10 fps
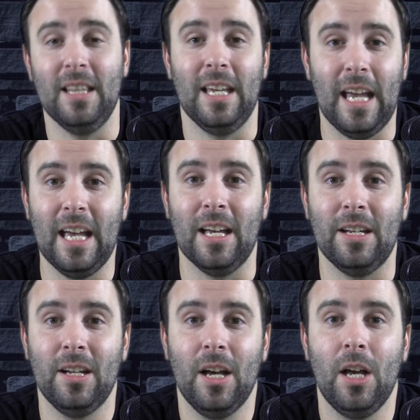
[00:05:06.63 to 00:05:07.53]
And in the
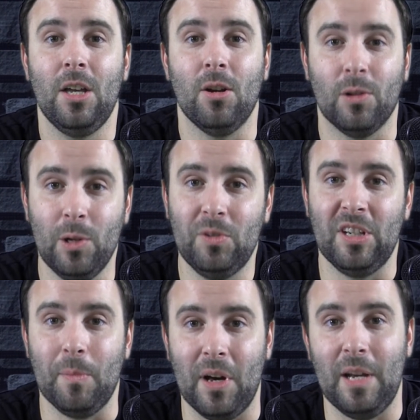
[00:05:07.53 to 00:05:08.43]
end, you're
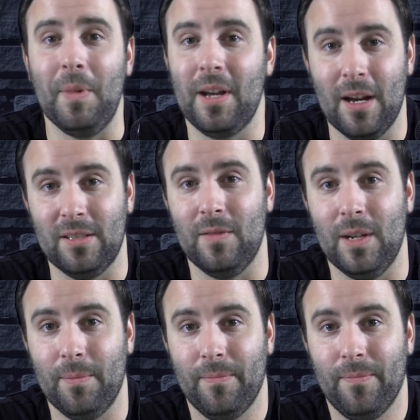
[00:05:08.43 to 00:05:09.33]
losing money
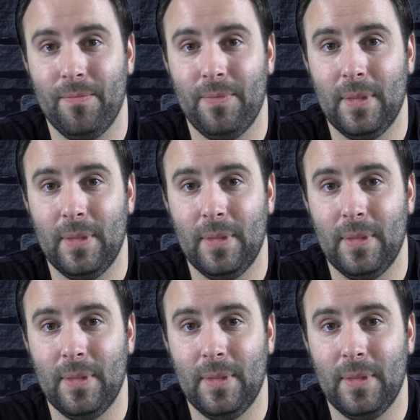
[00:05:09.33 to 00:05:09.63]
because of it.